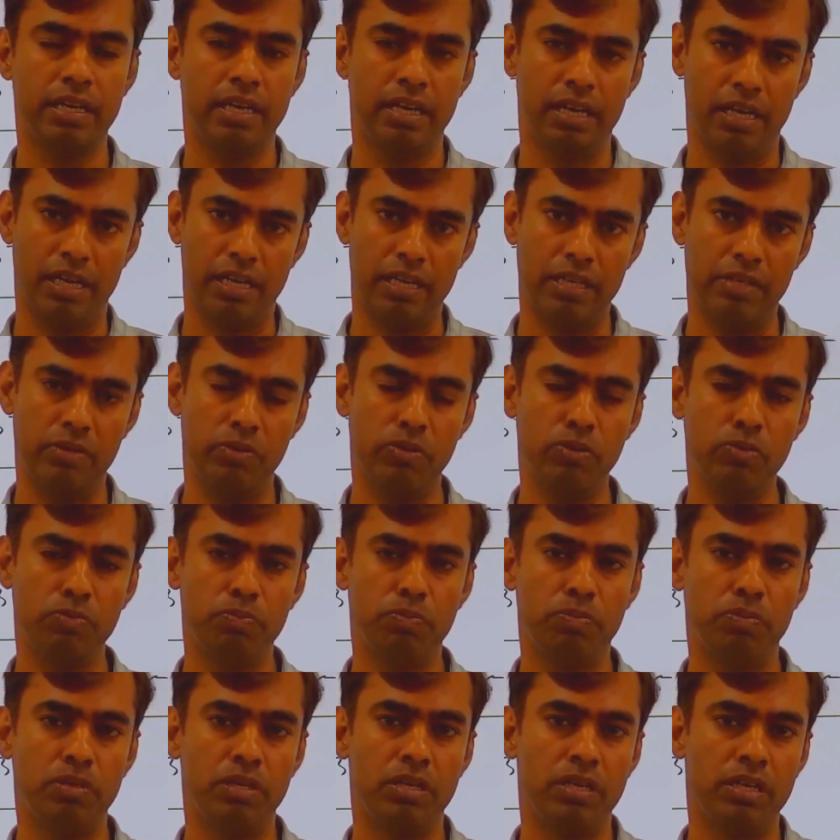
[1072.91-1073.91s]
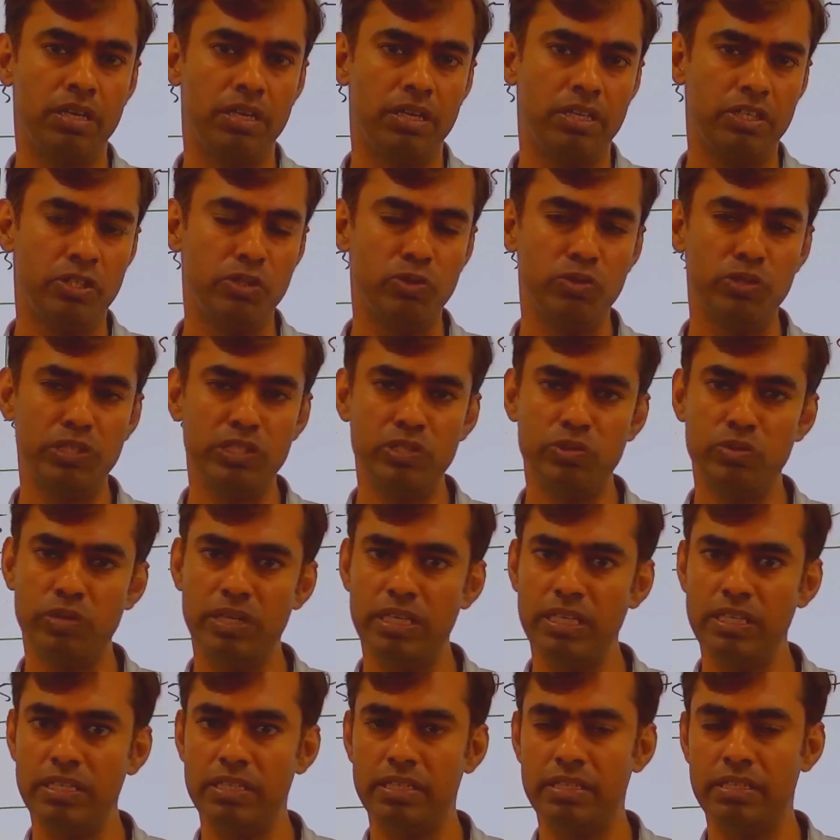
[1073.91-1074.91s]
I hope you
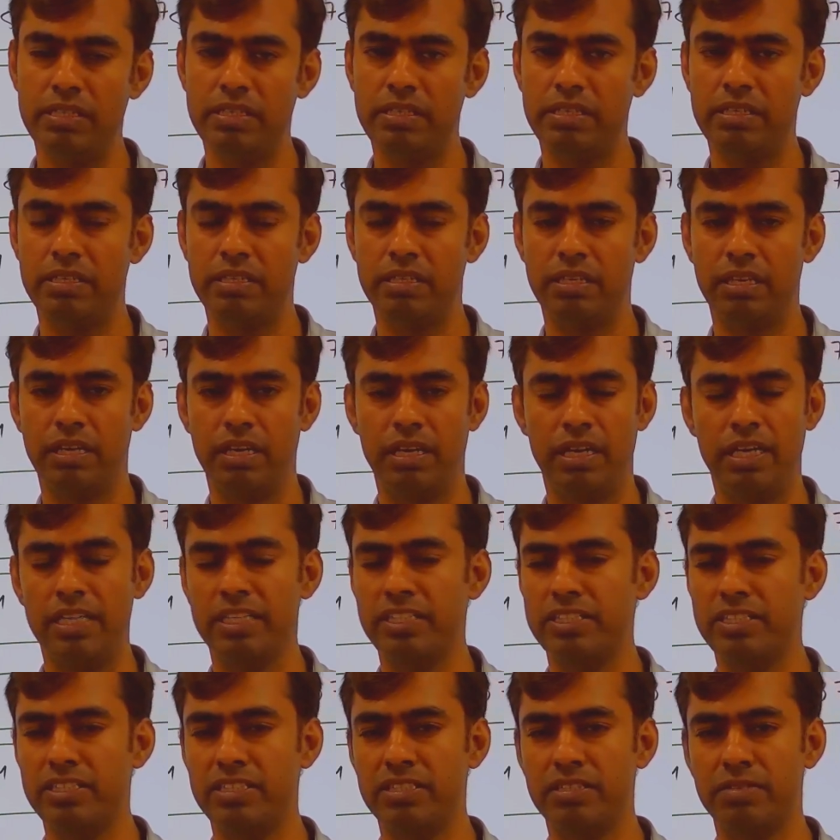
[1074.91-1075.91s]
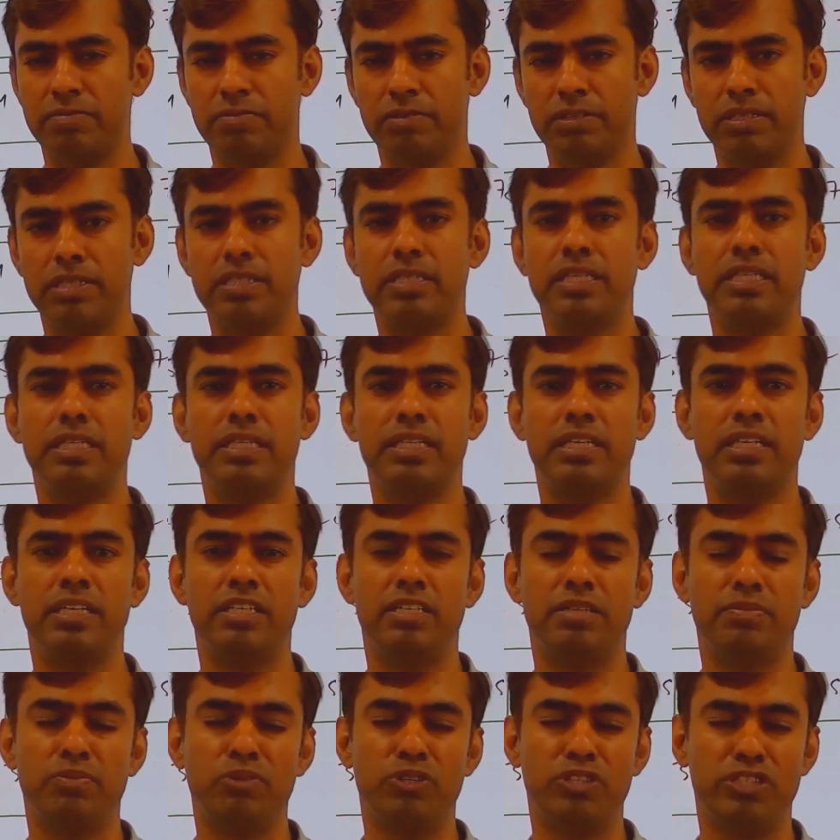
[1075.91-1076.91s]
enjoy the lectures of our central
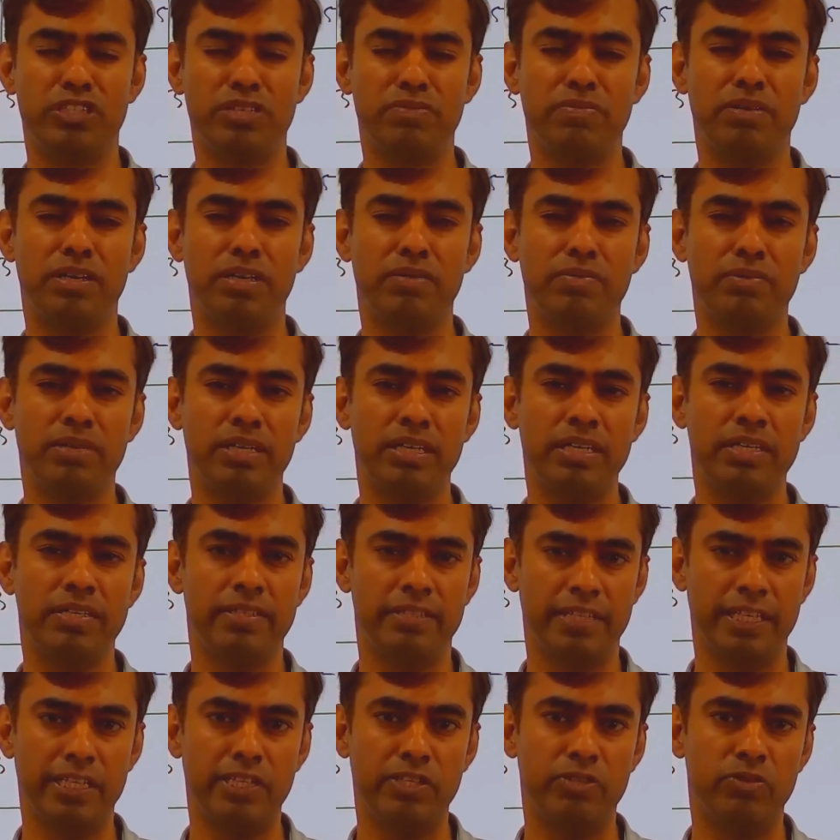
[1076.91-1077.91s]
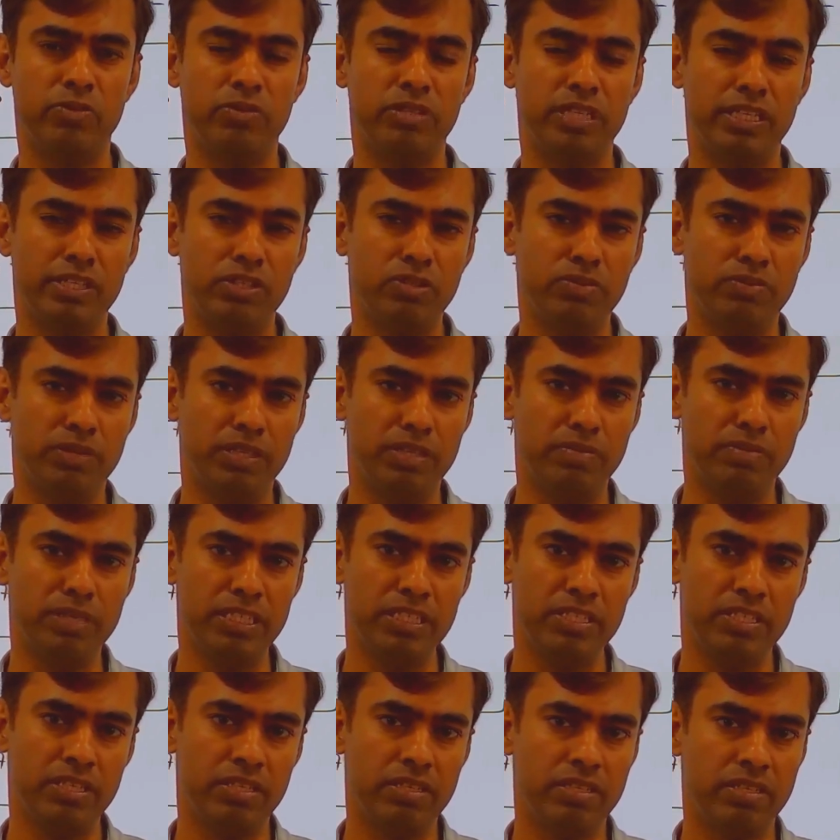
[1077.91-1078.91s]
interpolation formula. Thank you very
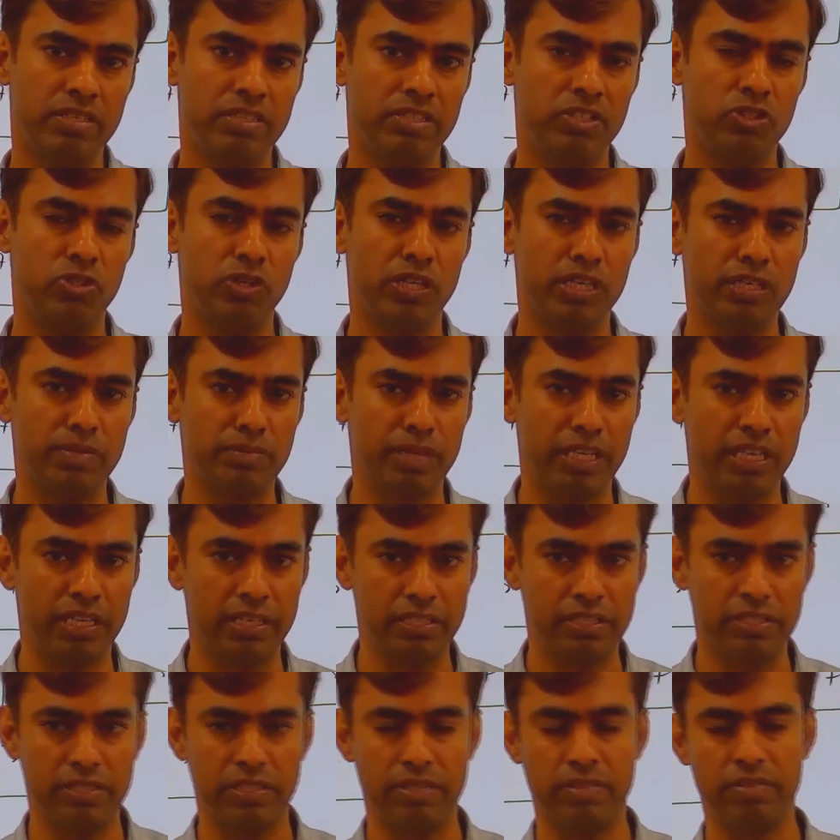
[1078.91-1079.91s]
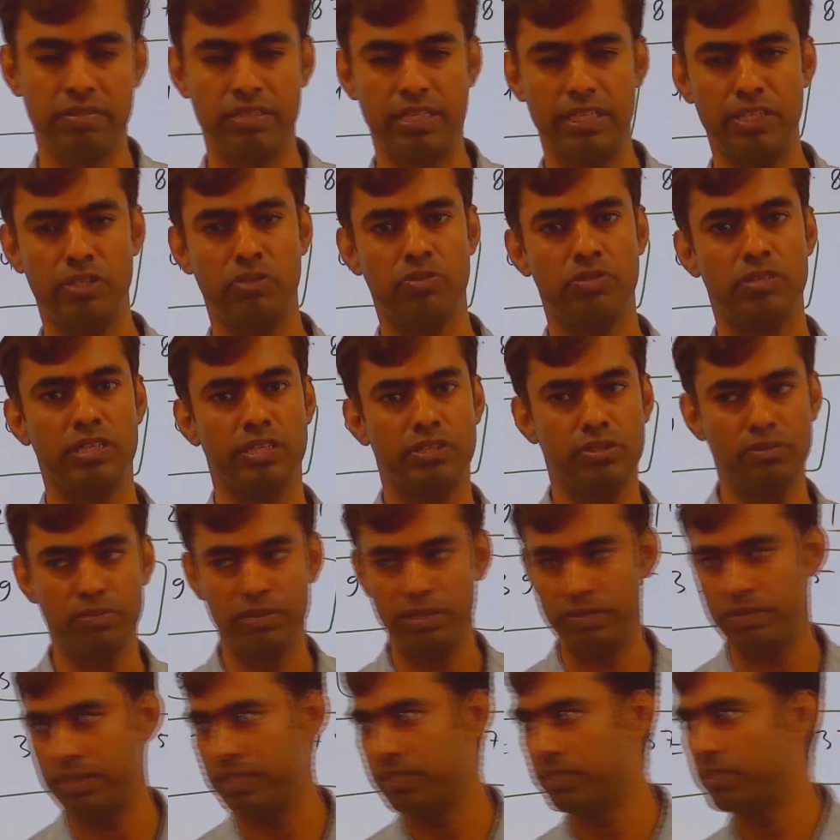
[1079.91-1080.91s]
much joining my lecture. Thank you
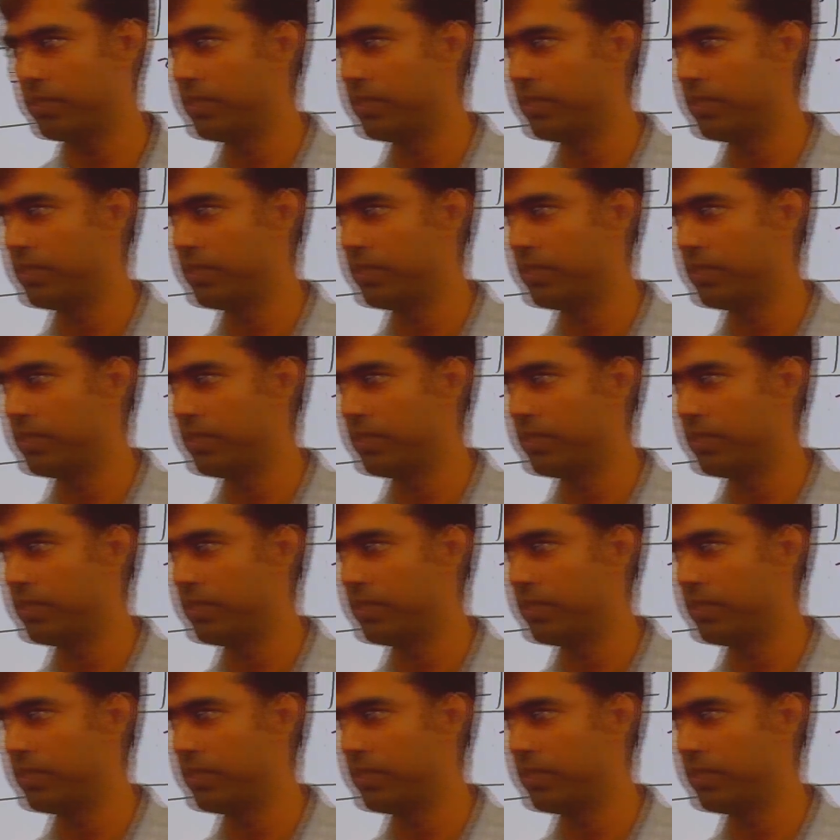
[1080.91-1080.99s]
very much.